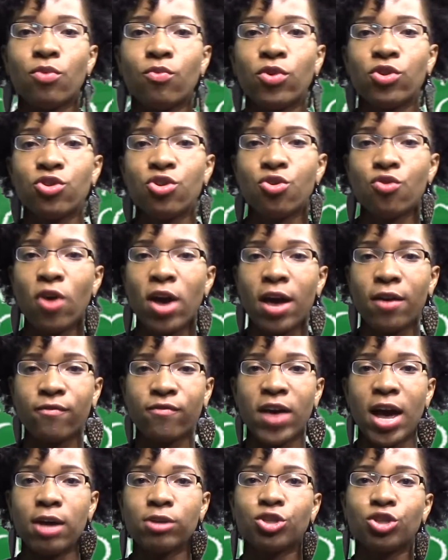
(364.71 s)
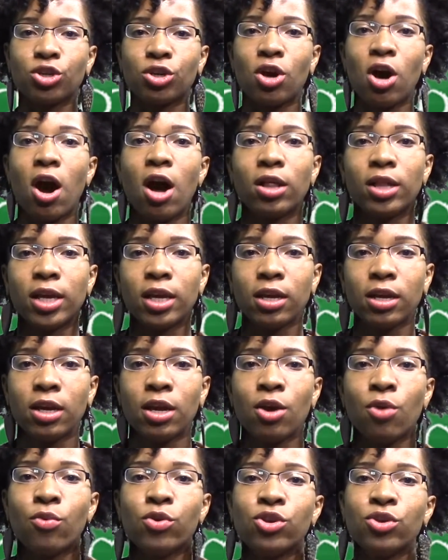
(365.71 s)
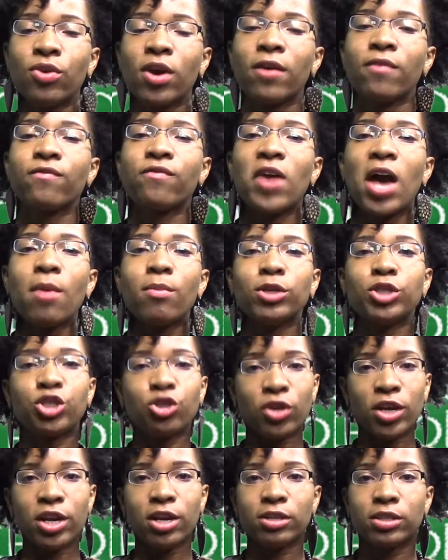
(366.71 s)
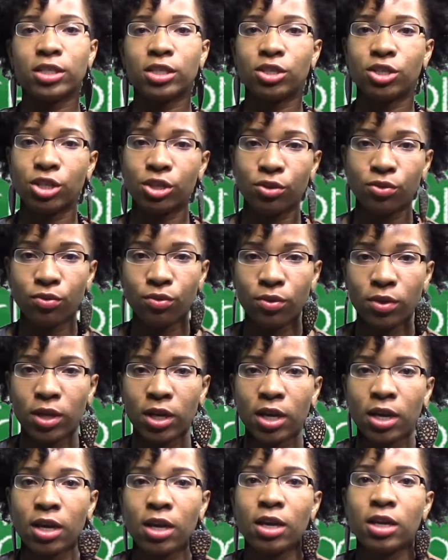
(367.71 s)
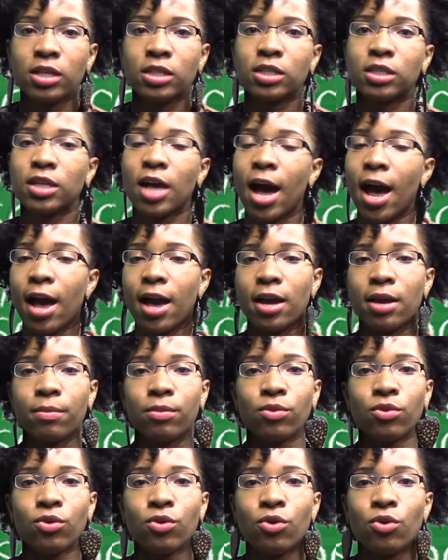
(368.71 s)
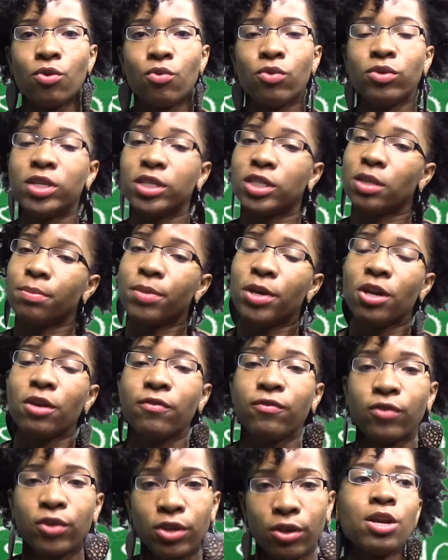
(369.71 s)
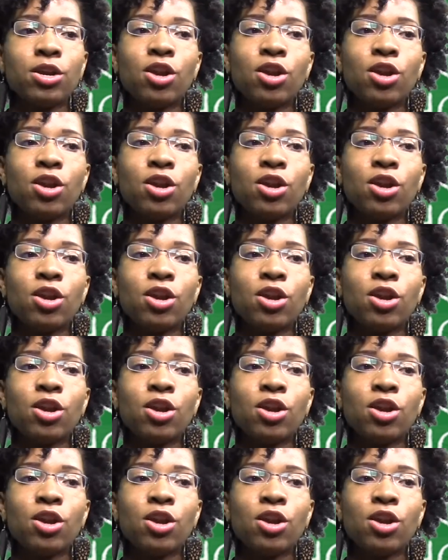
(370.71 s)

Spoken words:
When you have found your calling, when you have found what you're here to do, time will disappear for you.